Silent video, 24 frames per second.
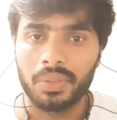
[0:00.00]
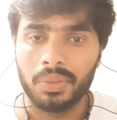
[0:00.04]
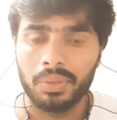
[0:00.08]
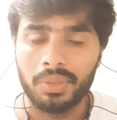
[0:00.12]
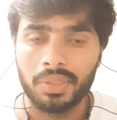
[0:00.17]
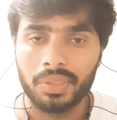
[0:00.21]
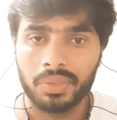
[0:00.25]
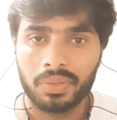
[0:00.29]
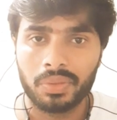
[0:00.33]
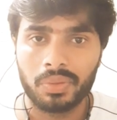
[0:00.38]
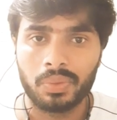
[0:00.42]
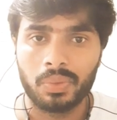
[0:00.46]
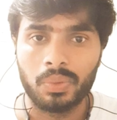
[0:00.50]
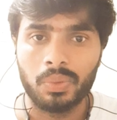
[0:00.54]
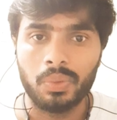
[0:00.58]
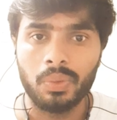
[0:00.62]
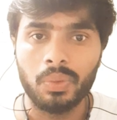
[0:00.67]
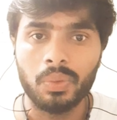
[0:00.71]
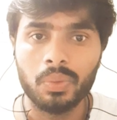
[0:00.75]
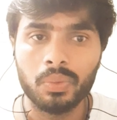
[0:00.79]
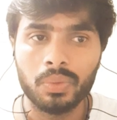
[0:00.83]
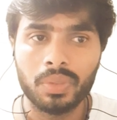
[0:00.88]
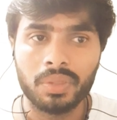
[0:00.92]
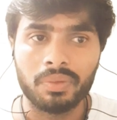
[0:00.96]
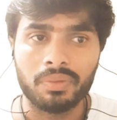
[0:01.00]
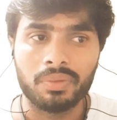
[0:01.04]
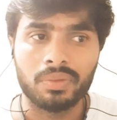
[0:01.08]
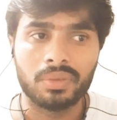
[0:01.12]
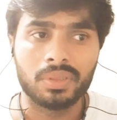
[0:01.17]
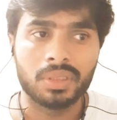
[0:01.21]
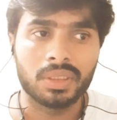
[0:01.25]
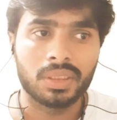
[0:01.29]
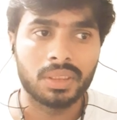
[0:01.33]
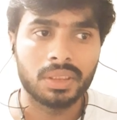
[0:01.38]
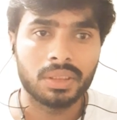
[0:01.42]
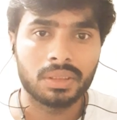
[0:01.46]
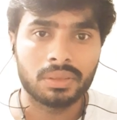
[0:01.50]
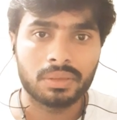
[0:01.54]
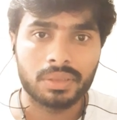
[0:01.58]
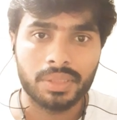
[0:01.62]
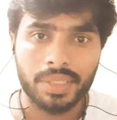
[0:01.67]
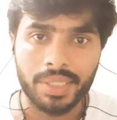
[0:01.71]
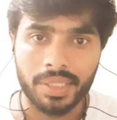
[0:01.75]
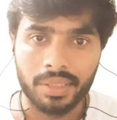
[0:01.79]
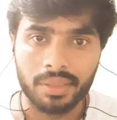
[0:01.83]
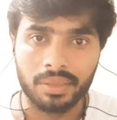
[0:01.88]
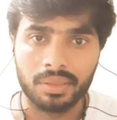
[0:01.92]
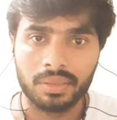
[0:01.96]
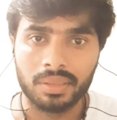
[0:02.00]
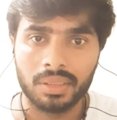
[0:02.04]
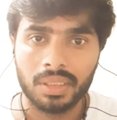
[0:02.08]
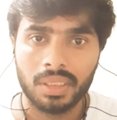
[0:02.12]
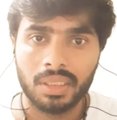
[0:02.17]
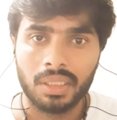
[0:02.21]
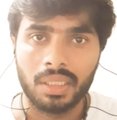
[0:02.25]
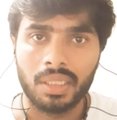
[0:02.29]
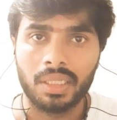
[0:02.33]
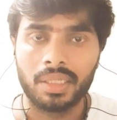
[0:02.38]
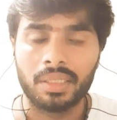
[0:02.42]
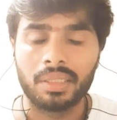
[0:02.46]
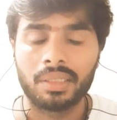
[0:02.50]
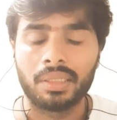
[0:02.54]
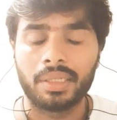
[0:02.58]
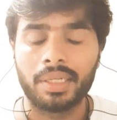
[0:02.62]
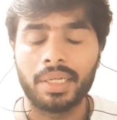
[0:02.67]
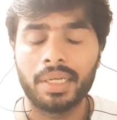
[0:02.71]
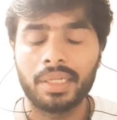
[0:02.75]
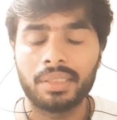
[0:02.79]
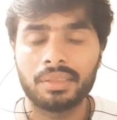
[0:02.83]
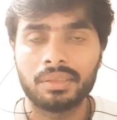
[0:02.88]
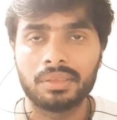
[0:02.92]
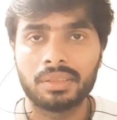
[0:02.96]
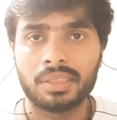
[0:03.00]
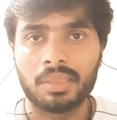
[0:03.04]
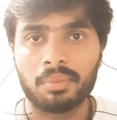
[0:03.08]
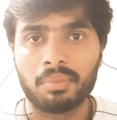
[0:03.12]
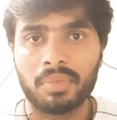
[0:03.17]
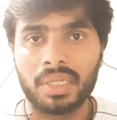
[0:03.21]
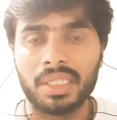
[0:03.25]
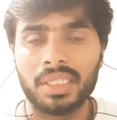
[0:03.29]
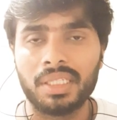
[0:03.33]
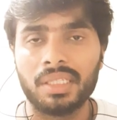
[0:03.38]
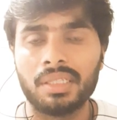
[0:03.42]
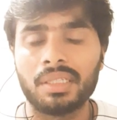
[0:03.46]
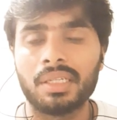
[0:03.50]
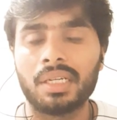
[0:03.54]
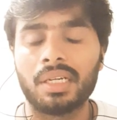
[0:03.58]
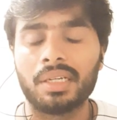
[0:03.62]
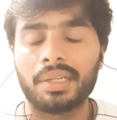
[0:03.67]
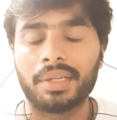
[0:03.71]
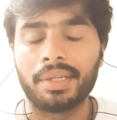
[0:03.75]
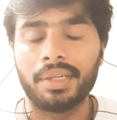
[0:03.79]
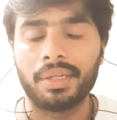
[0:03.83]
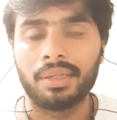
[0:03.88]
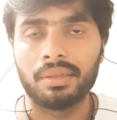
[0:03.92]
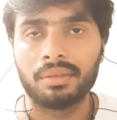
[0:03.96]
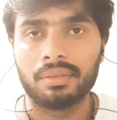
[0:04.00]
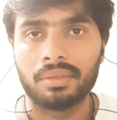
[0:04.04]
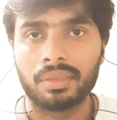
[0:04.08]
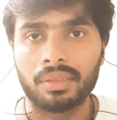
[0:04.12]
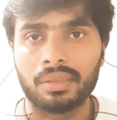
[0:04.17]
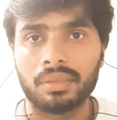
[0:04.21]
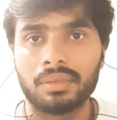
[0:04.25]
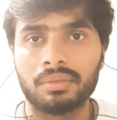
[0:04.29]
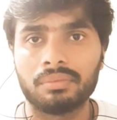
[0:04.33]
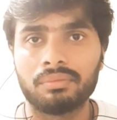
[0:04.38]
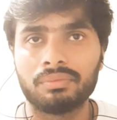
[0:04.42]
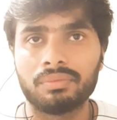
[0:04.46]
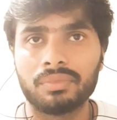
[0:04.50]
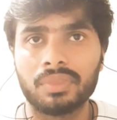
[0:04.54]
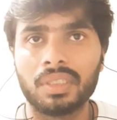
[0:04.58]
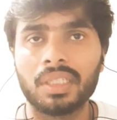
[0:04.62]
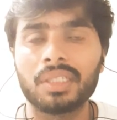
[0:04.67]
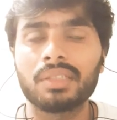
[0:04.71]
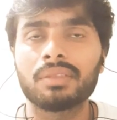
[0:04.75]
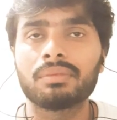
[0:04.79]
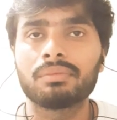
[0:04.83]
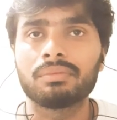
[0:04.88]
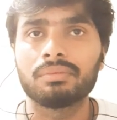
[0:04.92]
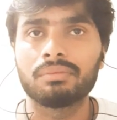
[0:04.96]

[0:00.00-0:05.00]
Just do the work here and get some money, and like